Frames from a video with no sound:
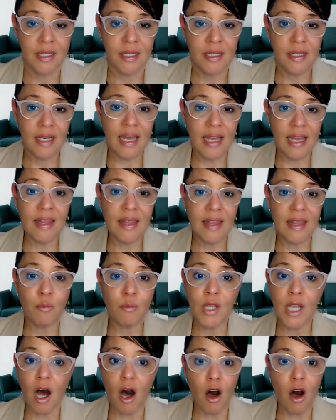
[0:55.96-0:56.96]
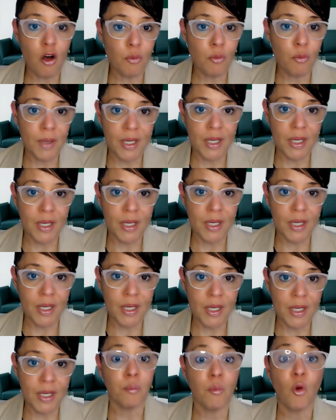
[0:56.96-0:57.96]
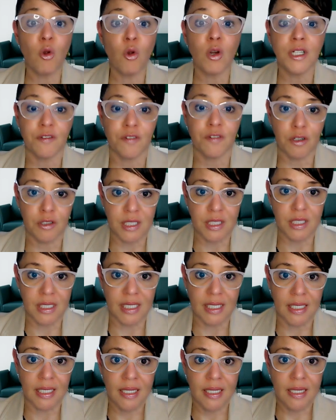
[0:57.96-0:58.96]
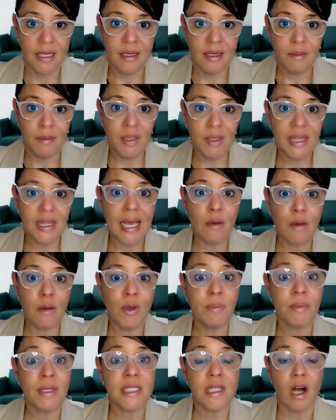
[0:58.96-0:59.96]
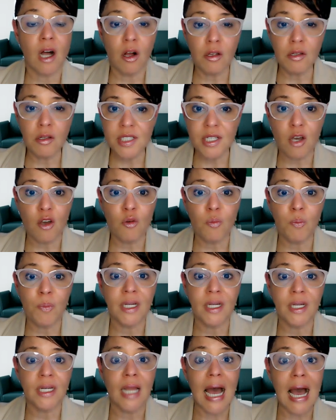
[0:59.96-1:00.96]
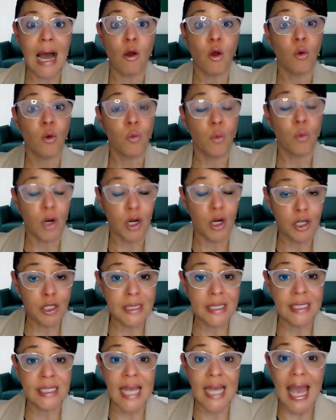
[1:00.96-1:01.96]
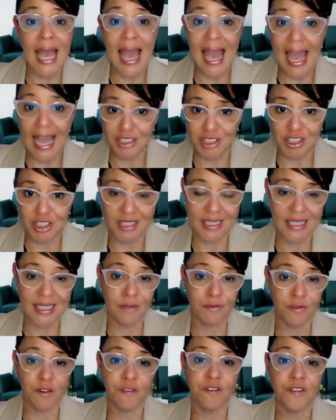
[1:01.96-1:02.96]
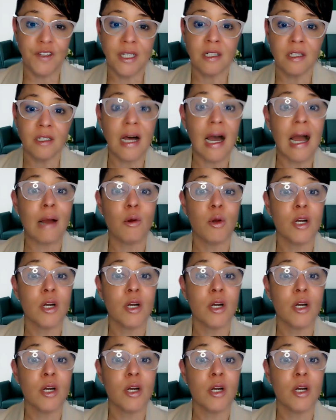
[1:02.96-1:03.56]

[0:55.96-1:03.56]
and that we all benefit from more diversity, but that we must also put our words into actions and fulfill our